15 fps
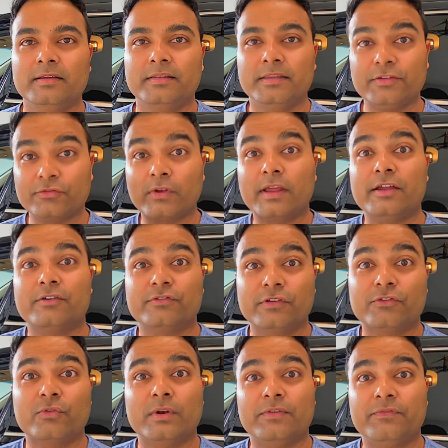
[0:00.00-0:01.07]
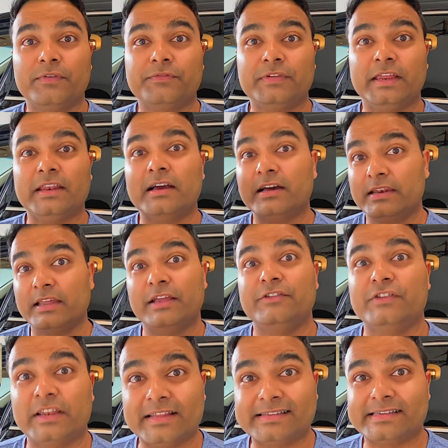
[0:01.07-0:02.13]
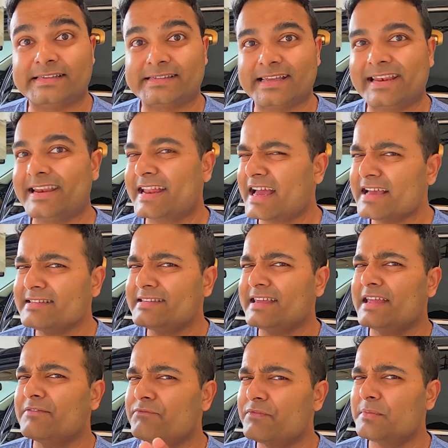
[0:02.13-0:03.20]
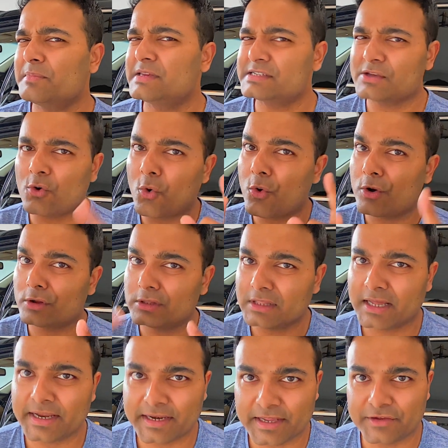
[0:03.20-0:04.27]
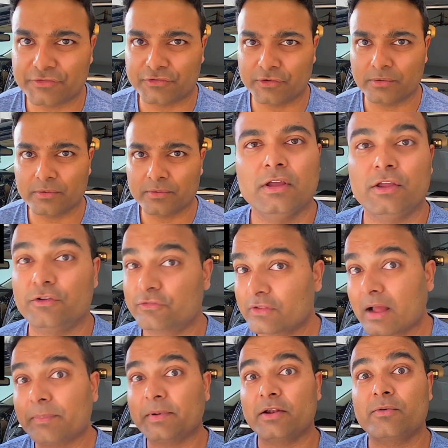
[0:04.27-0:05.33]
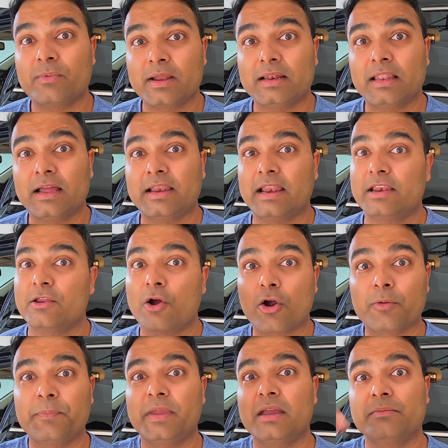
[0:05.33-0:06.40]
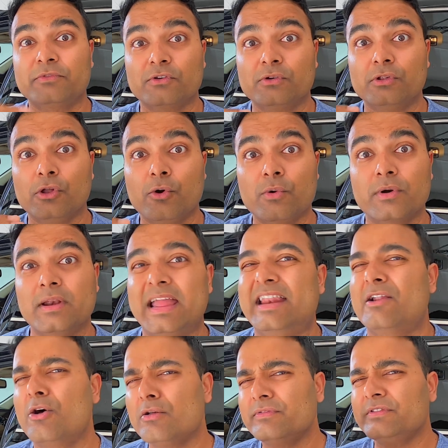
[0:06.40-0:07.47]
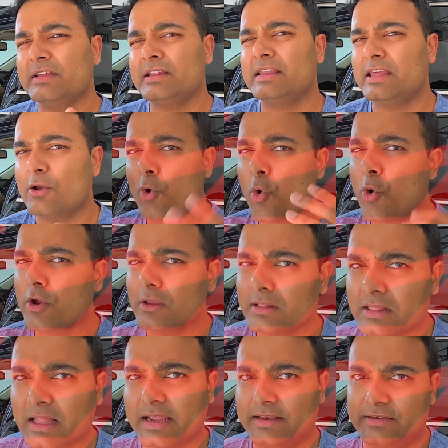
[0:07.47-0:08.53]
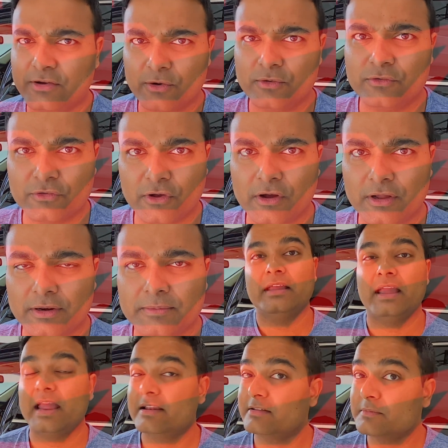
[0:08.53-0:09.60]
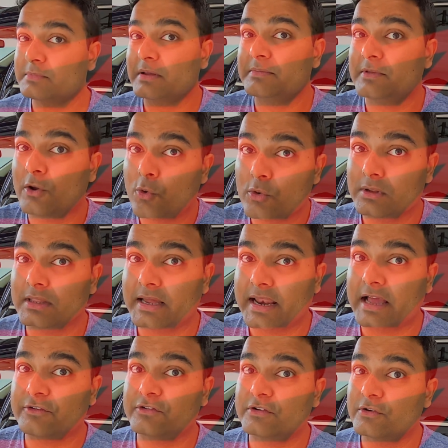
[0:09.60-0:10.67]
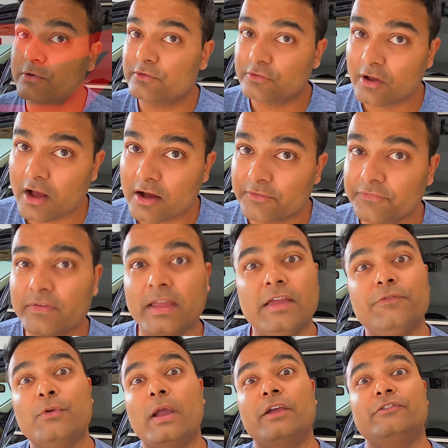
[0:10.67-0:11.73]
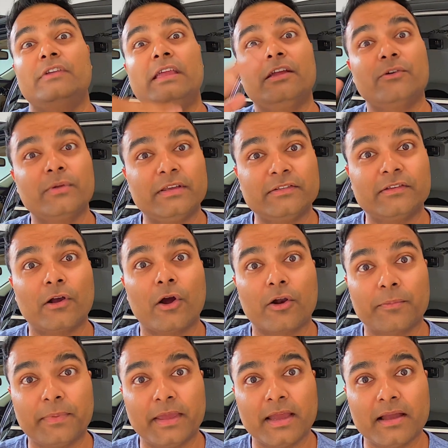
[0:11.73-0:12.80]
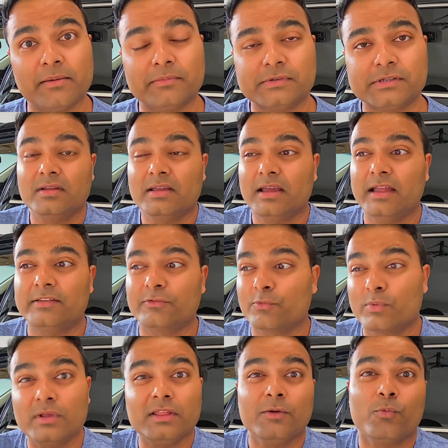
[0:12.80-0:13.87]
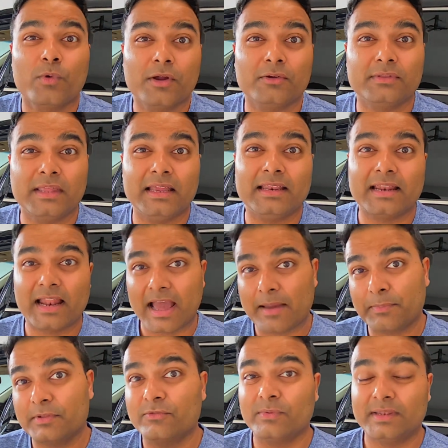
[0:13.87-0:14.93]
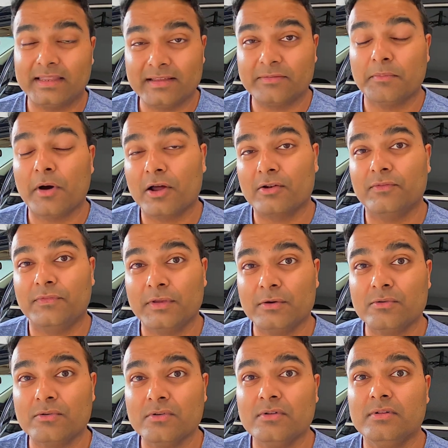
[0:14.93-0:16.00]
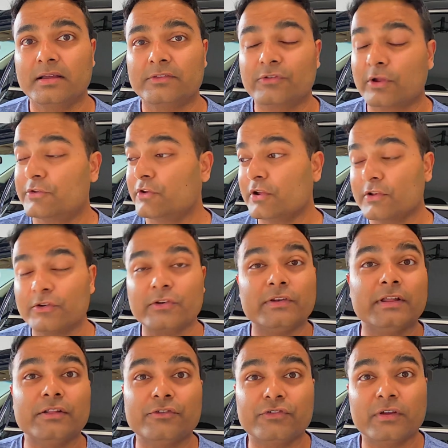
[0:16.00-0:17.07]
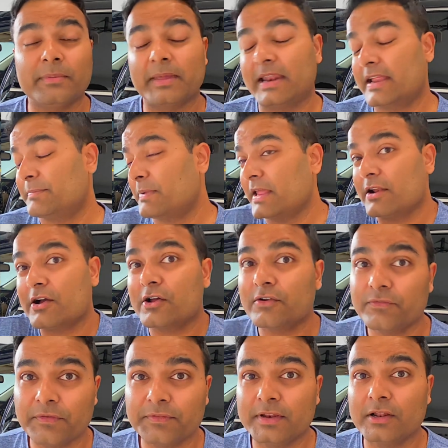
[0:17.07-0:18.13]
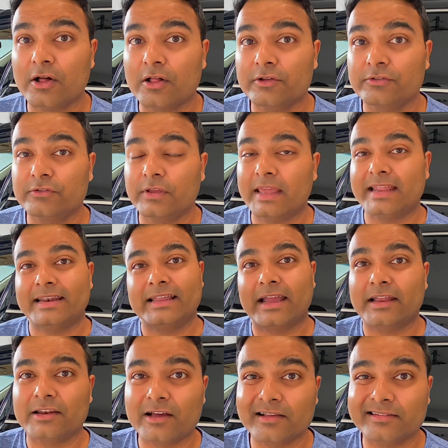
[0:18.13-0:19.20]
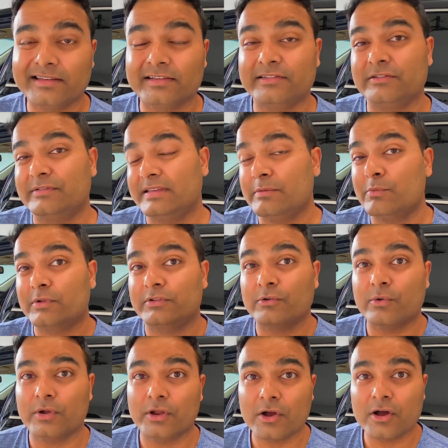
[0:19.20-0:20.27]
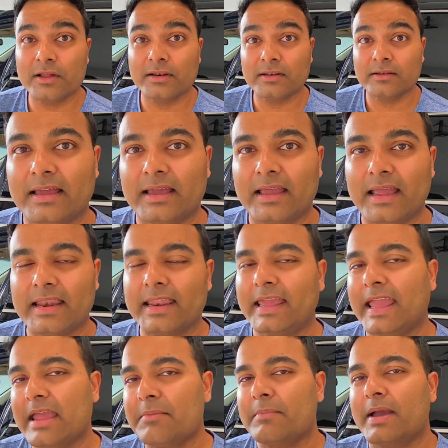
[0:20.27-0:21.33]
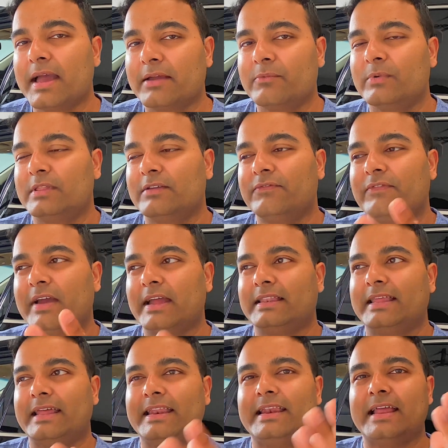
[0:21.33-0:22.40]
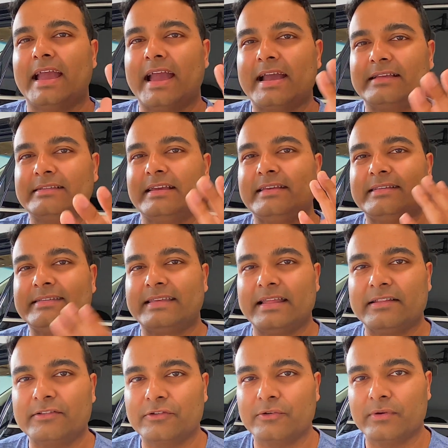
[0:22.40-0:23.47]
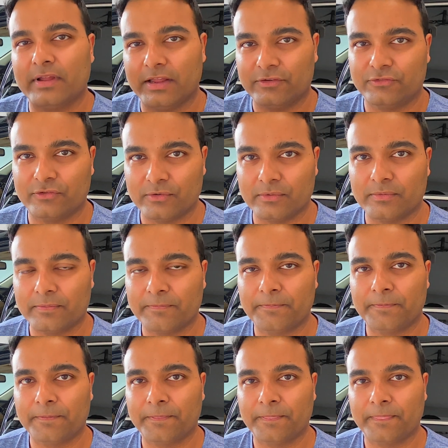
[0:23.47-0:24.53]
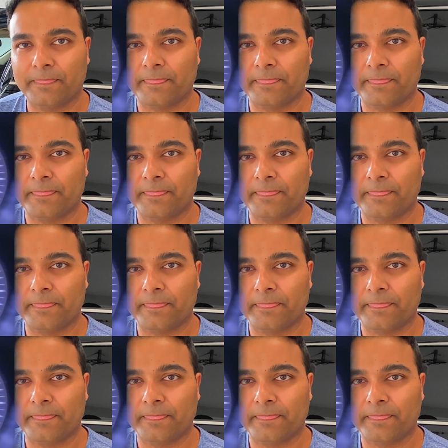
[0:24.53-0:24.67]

This right here is a 2015 Hyundai Genesis, and it has the infamous oil light issue. You stop at a red light and the RPMs are lower, and all of a sudden the oil light turns on. And sometimes the oil light actually turns off if you actually increase the RPMs. It's a really weird thing that happens with this model vehicle. So I took it to the dealership and I paid $150 to get a diagnostics to see what's going on. And they came back with the fact that it has a sensor issue. Now, this is